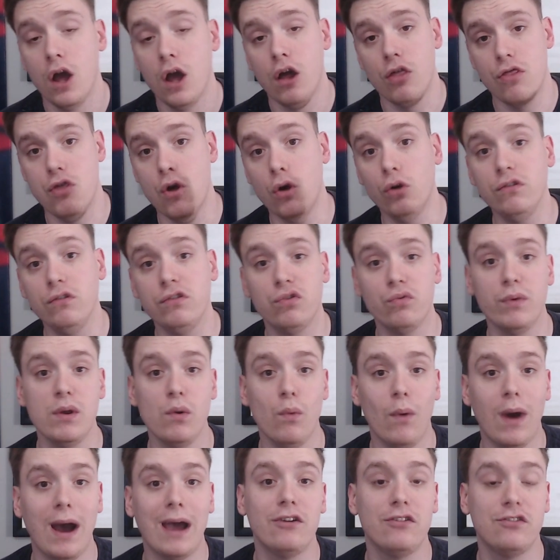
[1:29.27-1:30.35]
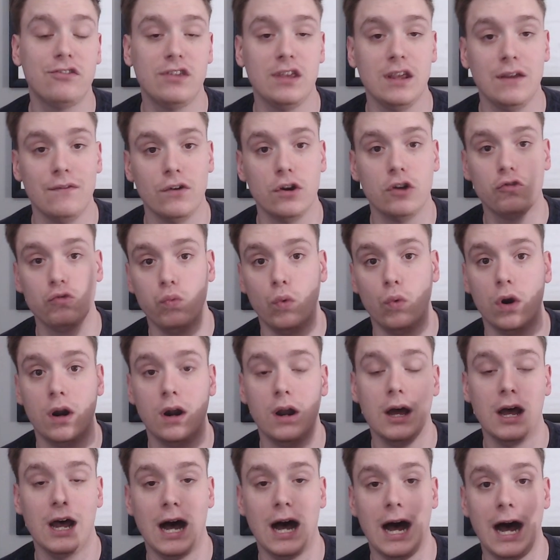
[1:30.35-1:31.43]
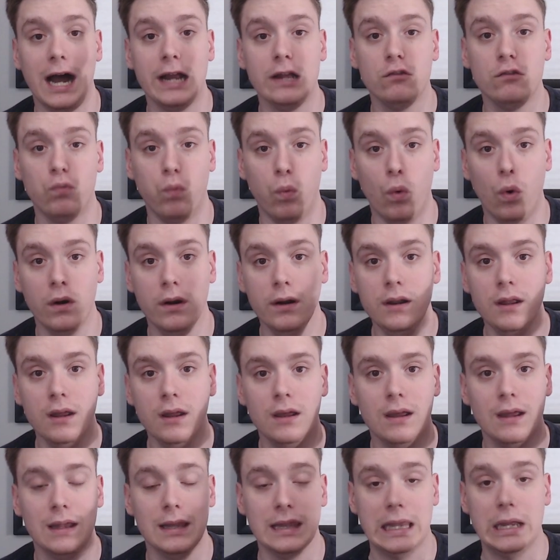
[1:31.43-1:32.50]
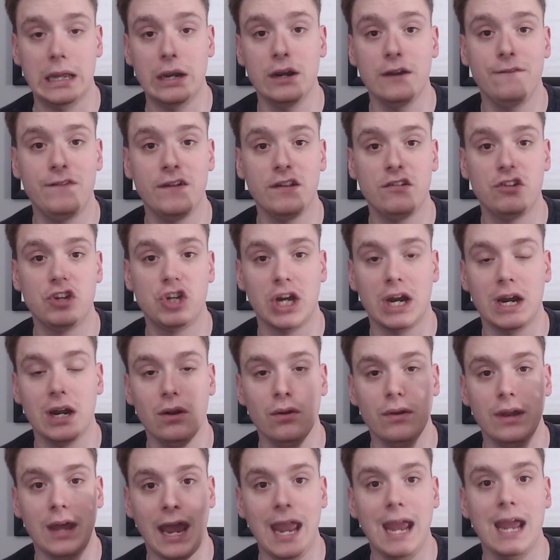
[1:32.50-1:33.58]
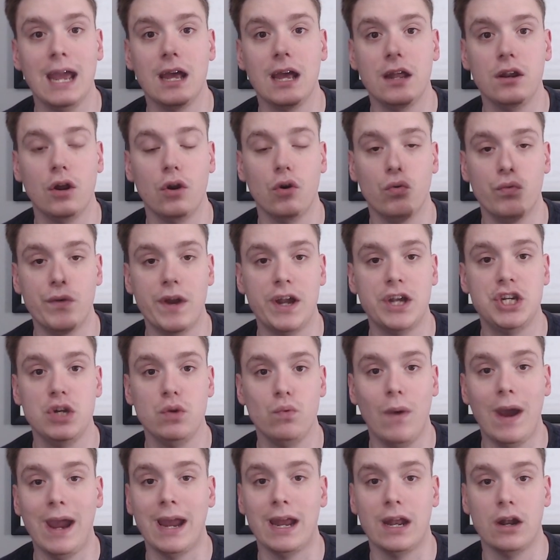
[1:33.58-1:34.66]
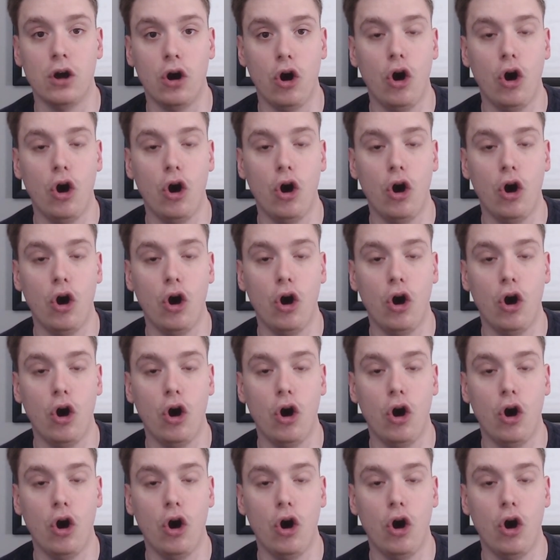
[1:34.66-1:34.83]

Those three wide receivers were Hines Ward, Larry Fitzgerald, and Reggie Wayne.